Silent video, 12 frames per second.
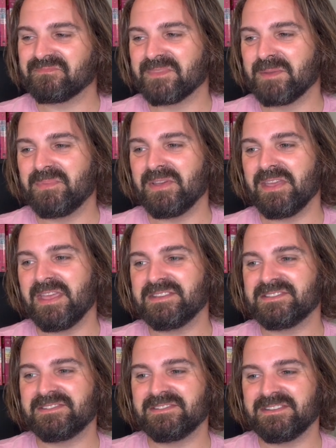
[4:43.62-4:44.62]
But
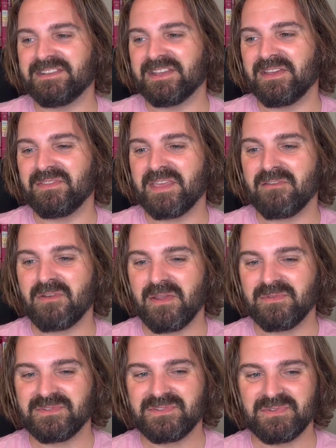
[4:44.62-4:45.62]
it's, you know, their
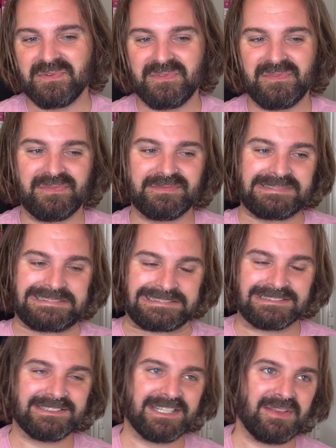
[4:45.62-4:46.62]
own sort of,
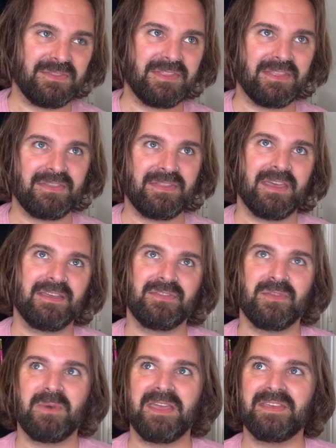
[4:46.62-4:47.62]
you know,
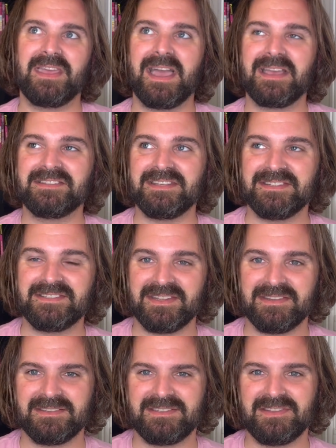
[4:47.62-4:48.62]
the way they acted
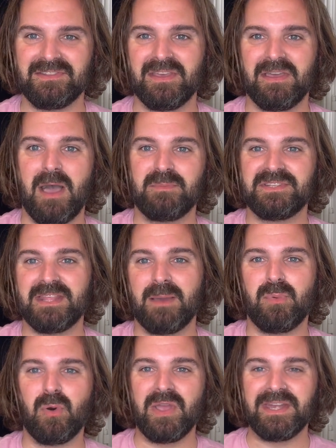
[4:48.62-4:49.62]
up to
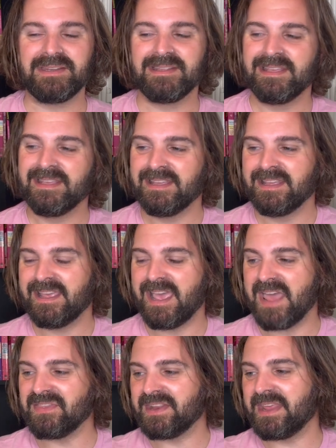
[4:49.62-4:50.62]
that point,
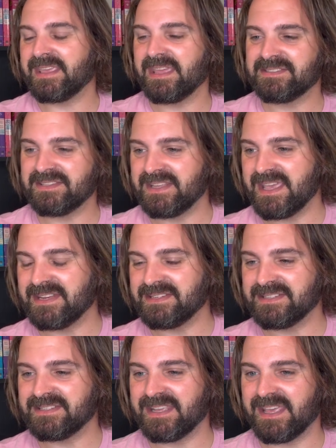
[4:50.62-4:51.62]
and then they get to the
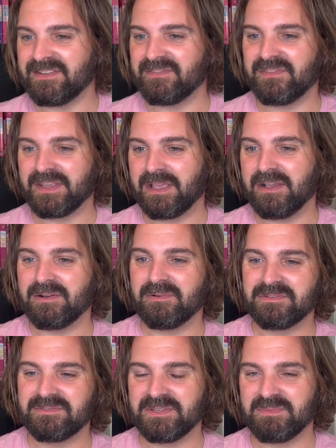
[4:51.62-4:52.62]
end and think,
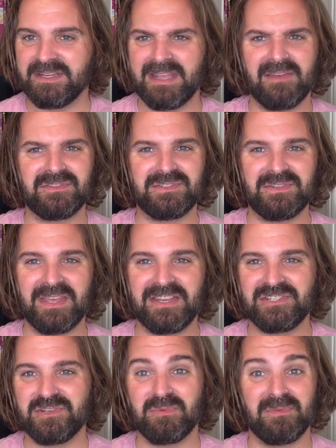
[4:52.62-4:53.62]
oh, did we have to do that?
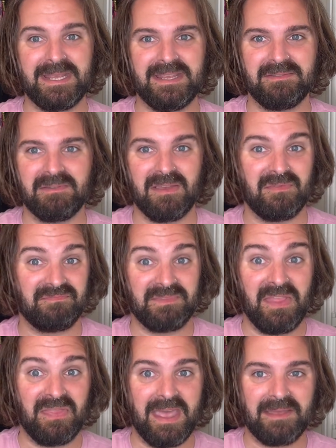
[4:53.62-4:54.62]
Should we have
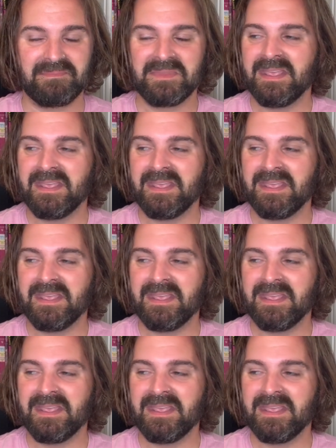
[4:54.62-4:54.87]
done that?